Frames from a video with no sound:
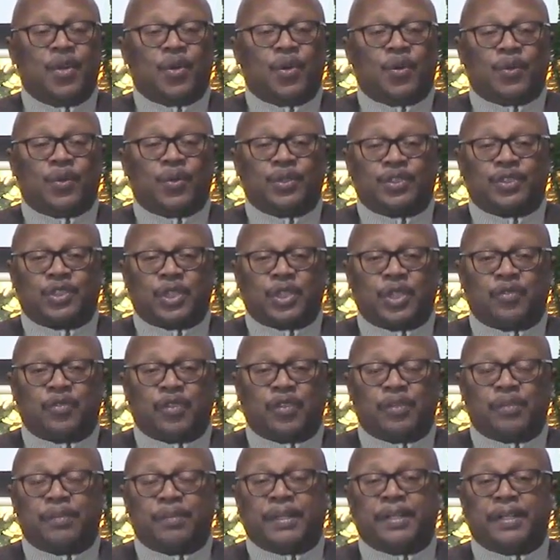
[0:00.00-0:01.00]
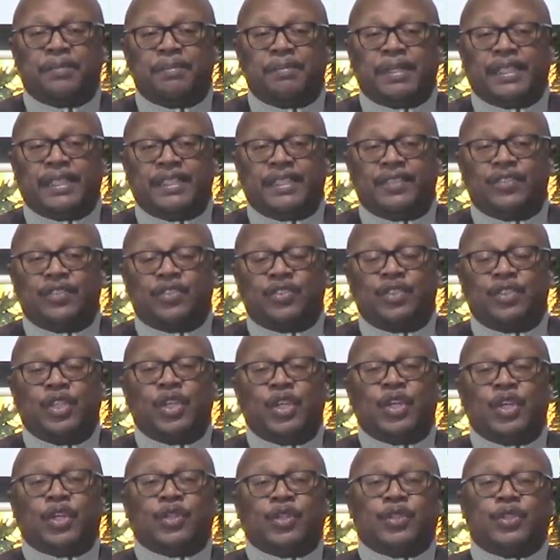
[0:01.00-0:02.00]
or servant, but it means
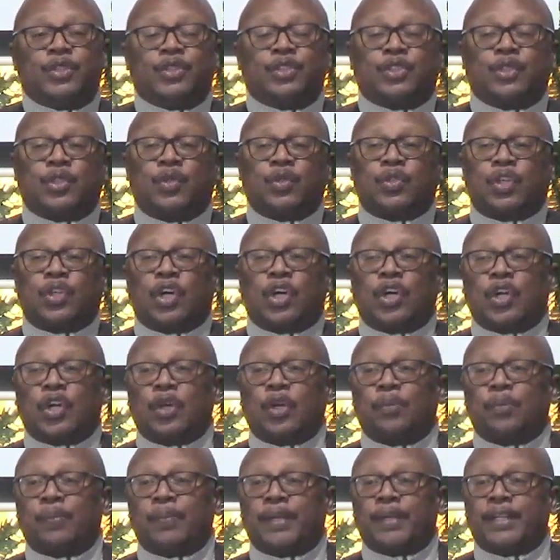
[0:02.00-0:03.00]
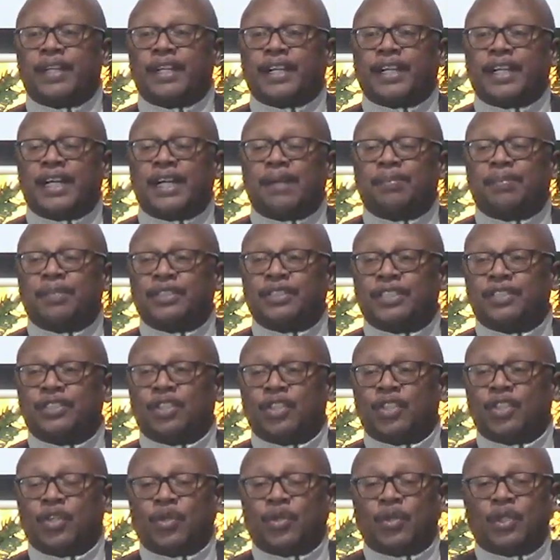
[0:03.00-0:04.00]
you're so caught up in accomplishing the
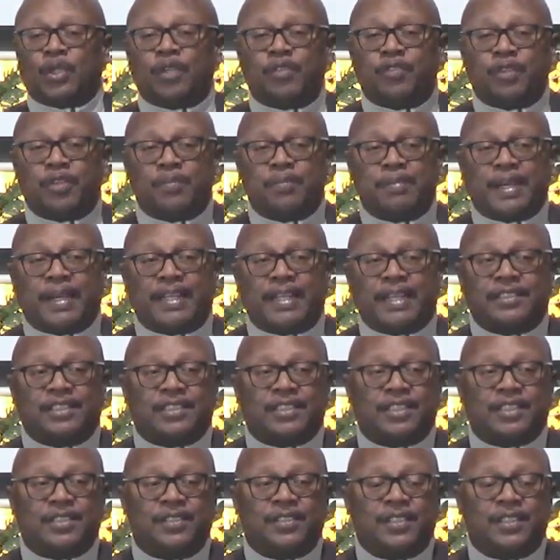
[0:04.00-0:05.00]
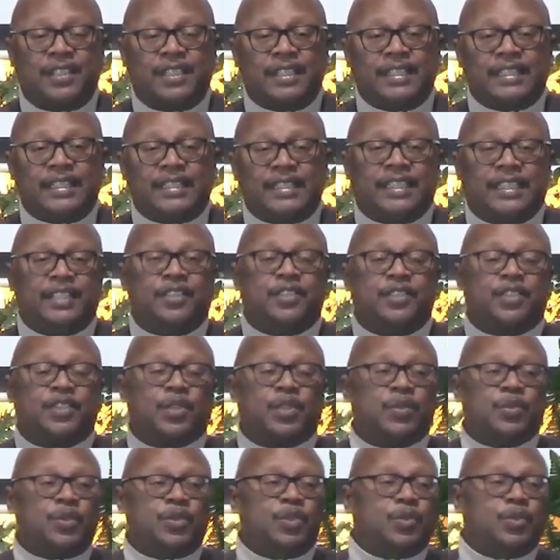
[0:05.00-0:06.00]
goal of your master that in
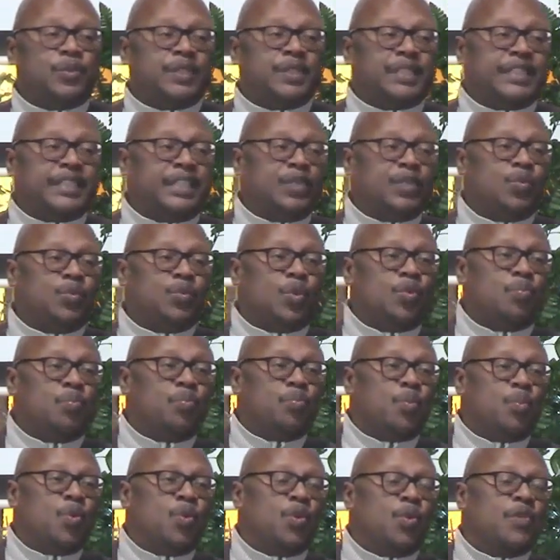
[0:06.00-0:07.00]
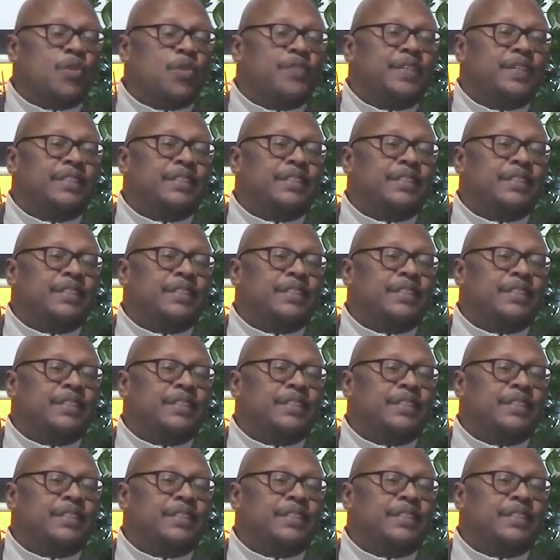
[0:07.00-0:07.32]
so doing, he will more than